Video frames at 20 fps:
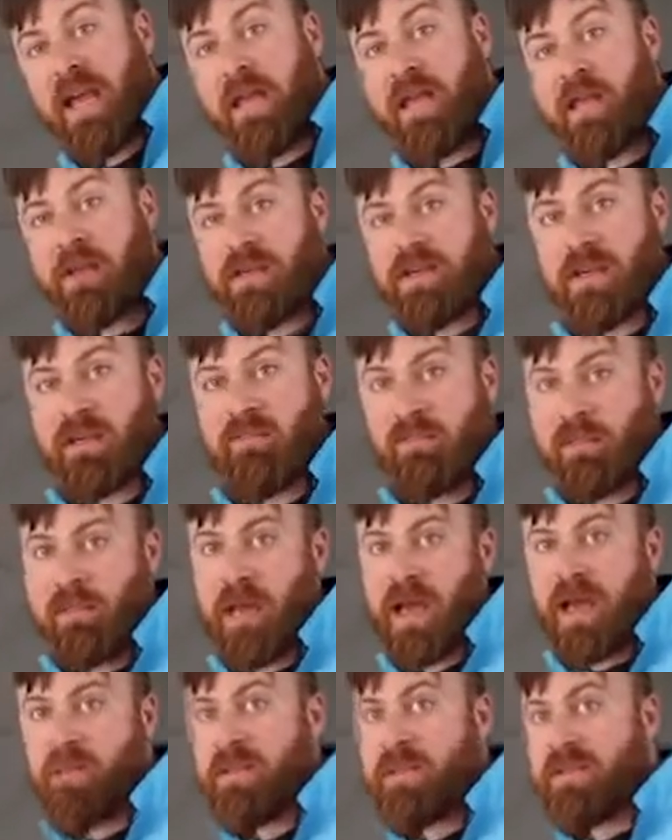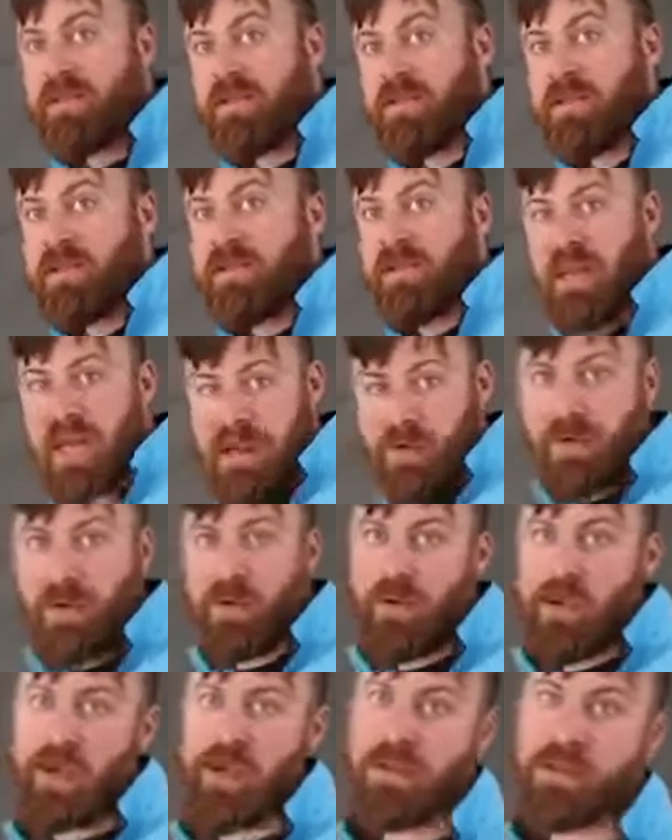use it for my business and how you
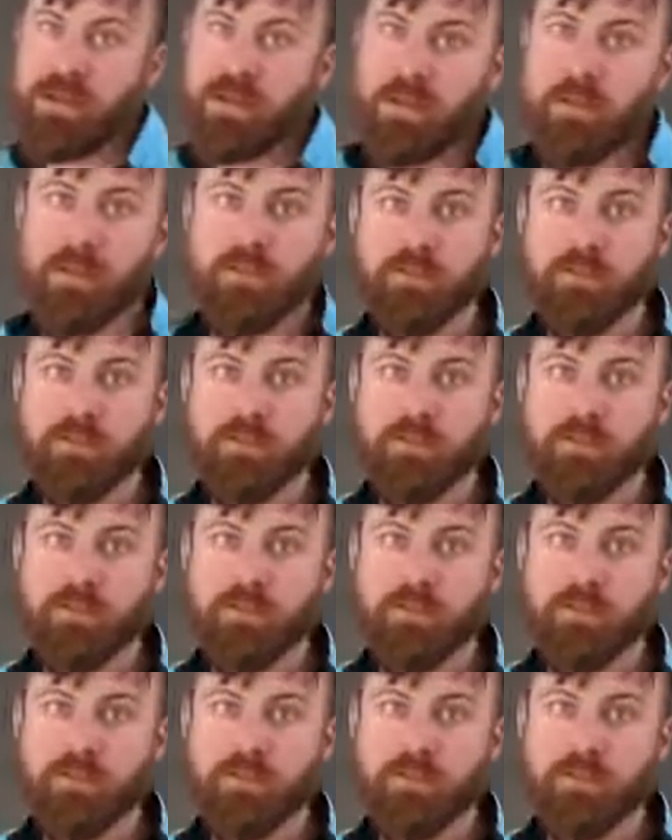can too.